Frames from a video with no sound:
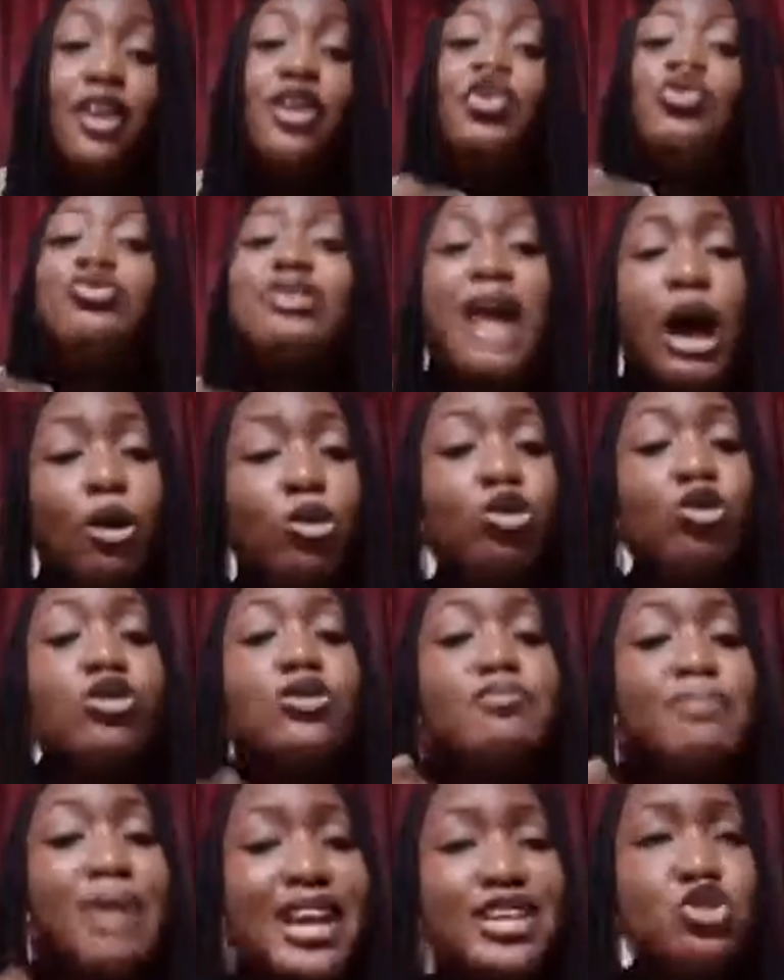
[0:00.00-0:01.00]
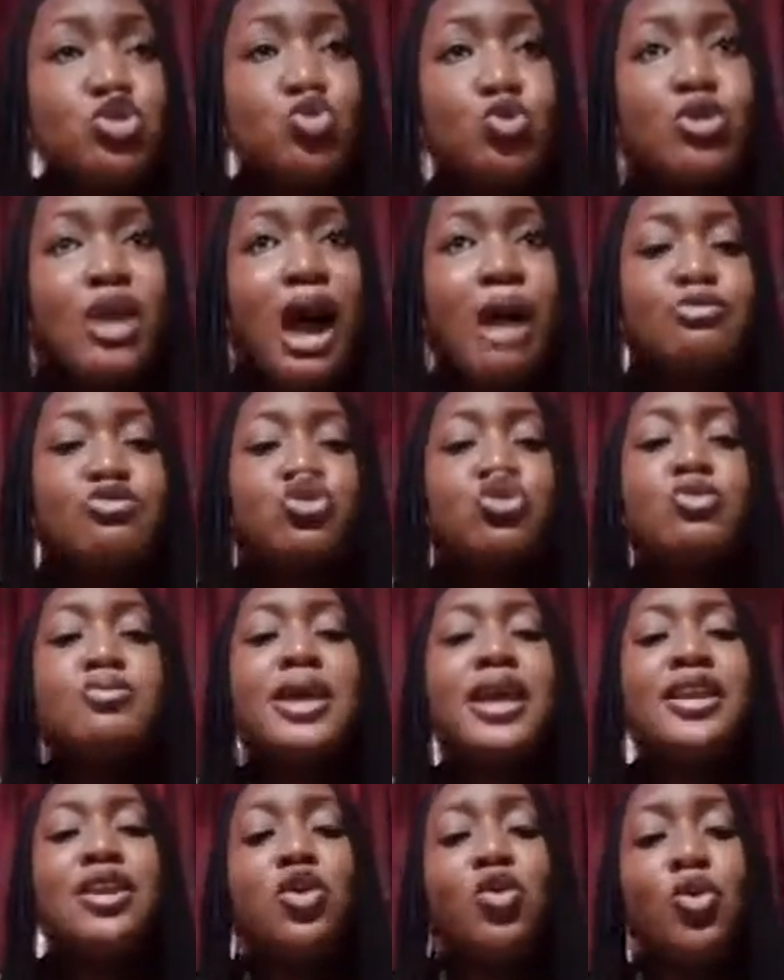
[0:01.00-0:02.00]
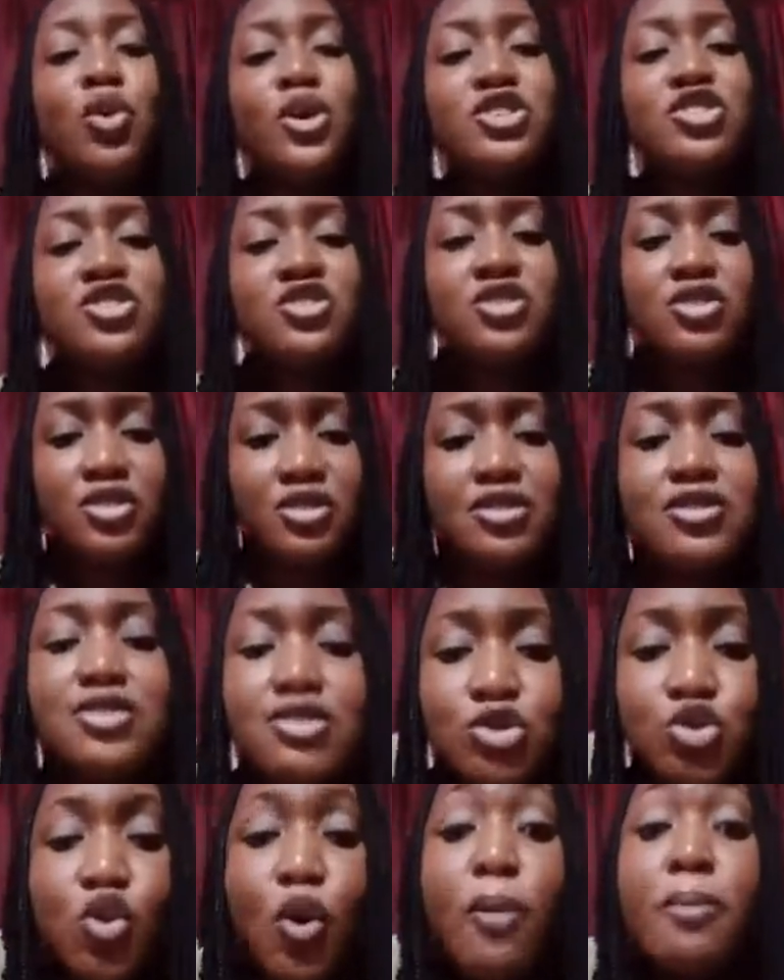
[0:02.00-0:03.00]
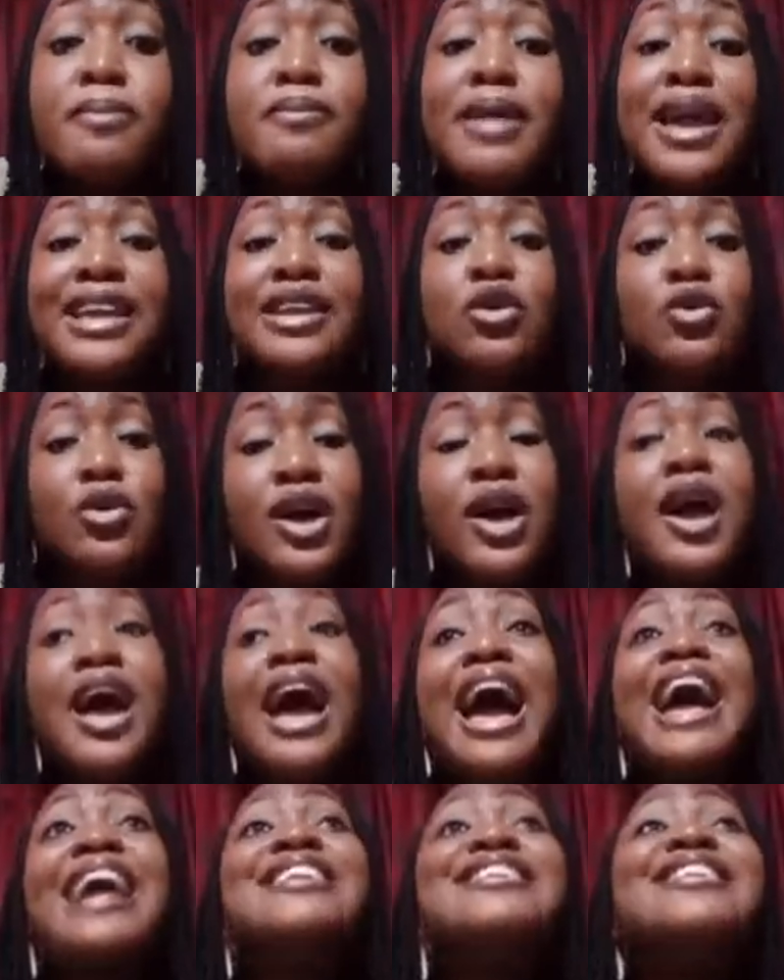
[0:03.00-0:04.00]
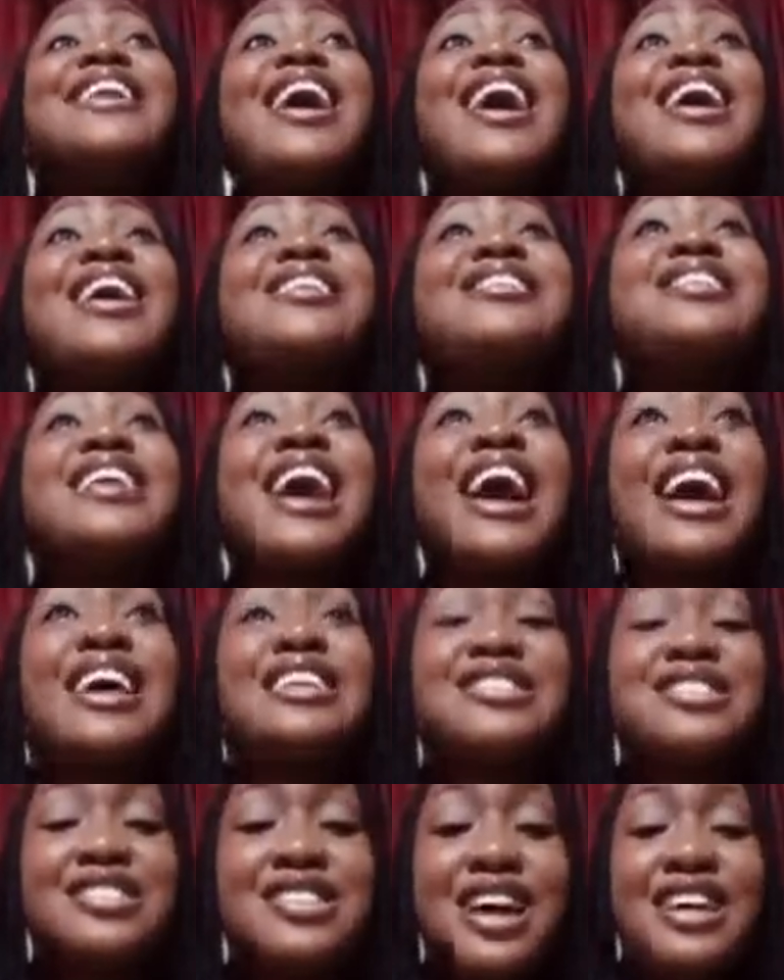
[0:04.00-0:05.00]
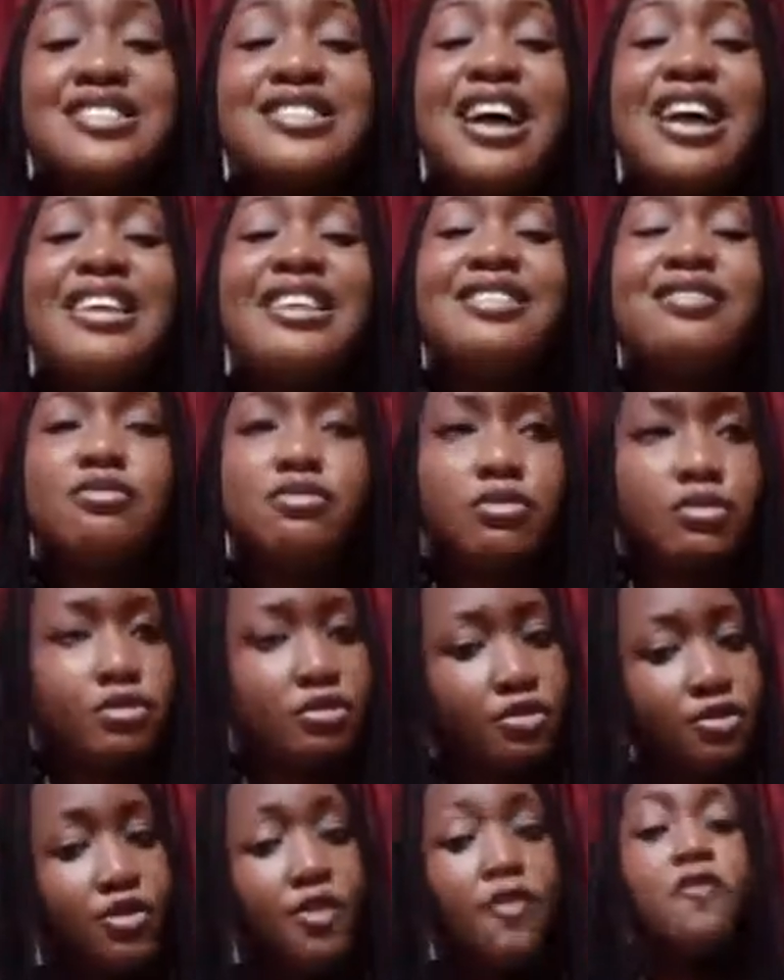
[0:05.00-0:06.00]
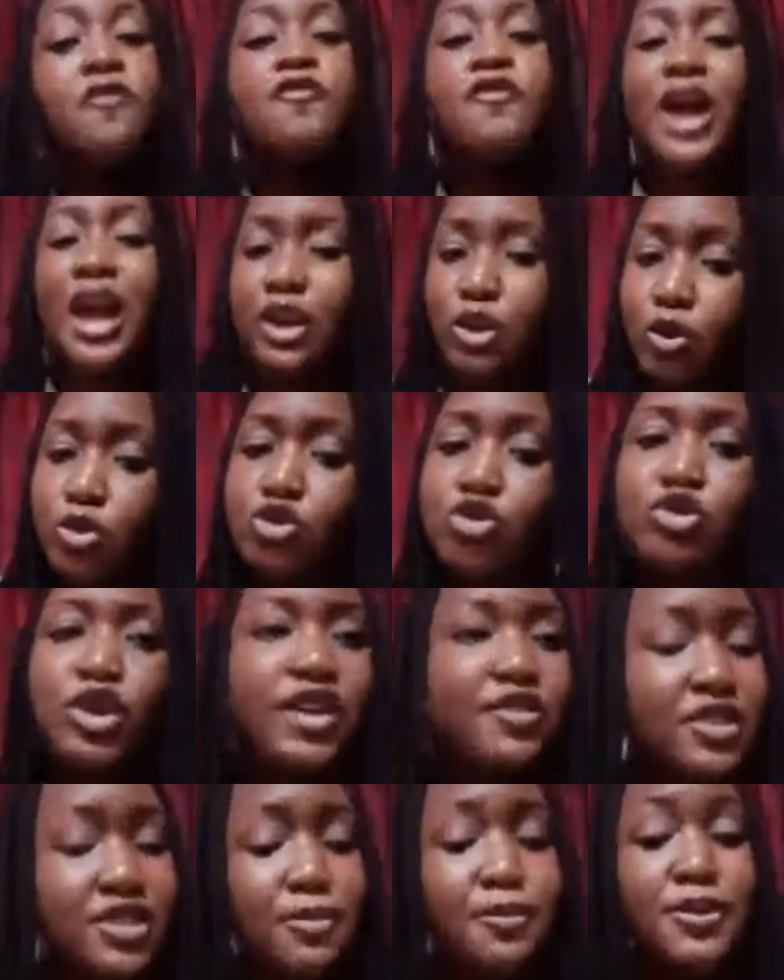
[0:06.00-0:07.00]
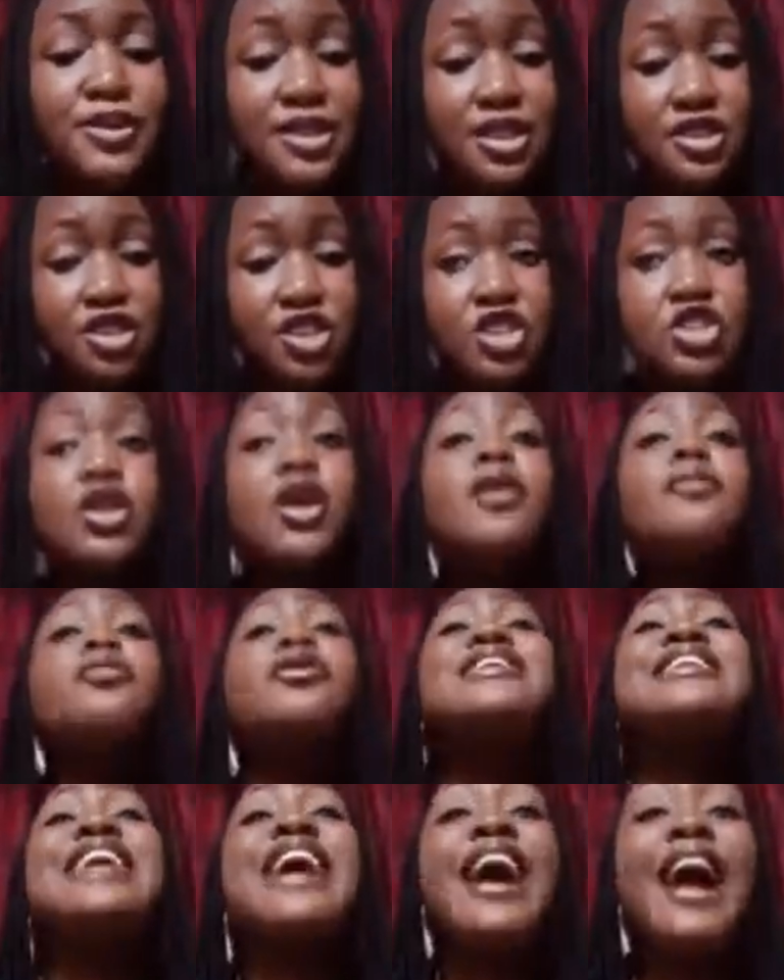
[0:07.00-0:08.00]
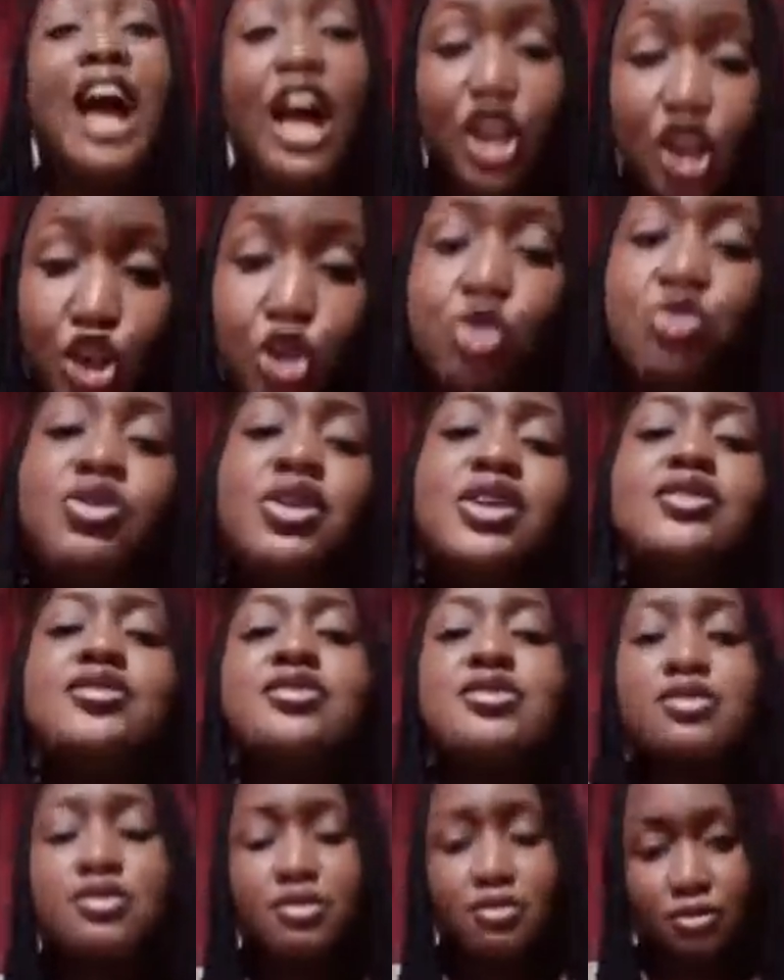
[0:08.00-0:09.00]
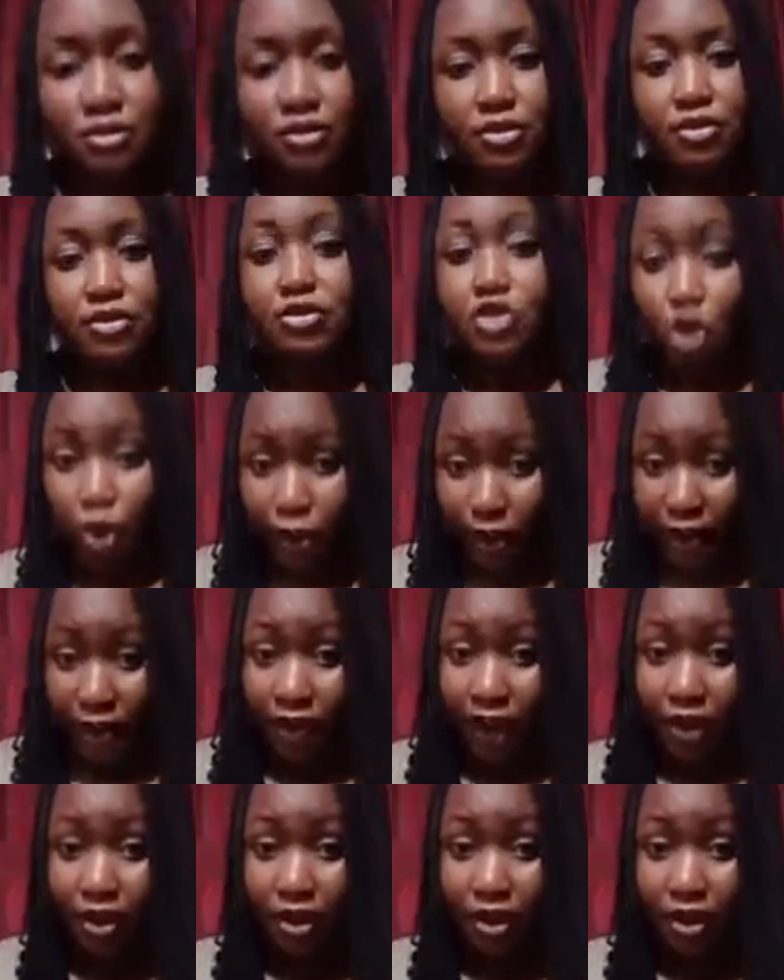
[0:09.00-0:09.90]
Download my school app. So many questions, and their answers, and I don't want to give it a percentage, but they are accurate. Okay,